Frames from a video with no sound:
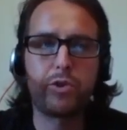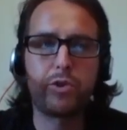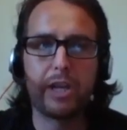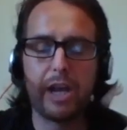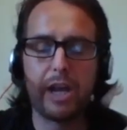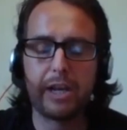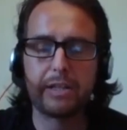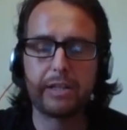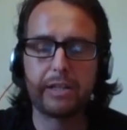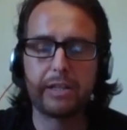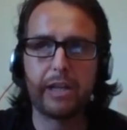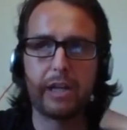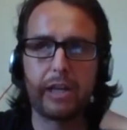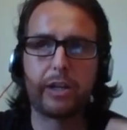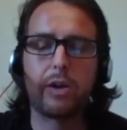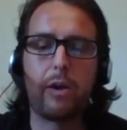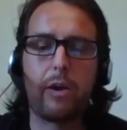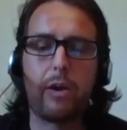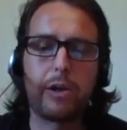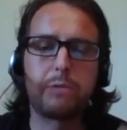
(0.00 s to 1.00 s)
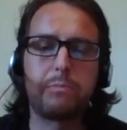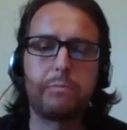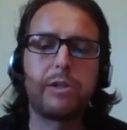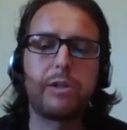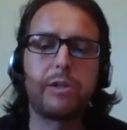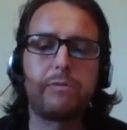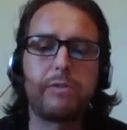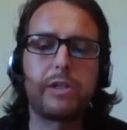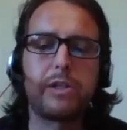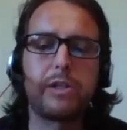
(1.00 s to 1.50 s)
get acknowledgement
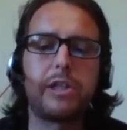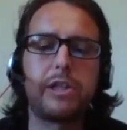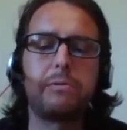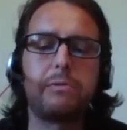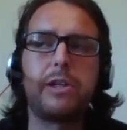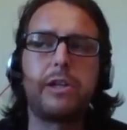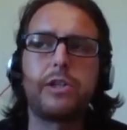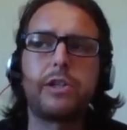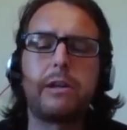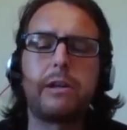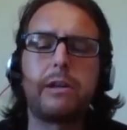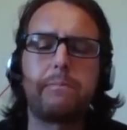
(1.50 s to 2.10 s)
of the situation,